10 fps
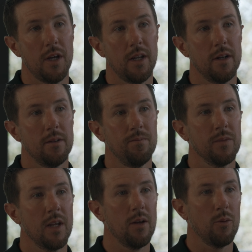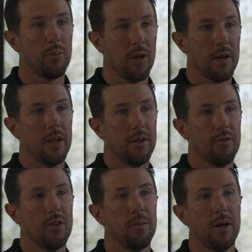data and we plug it in
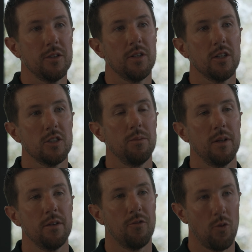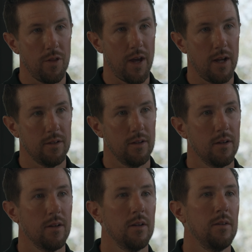for the best estimate for that.
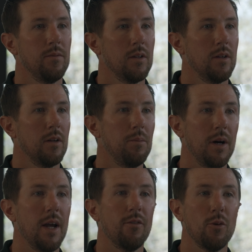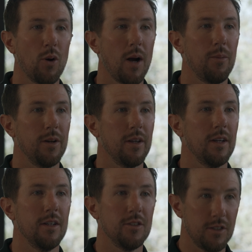But every property is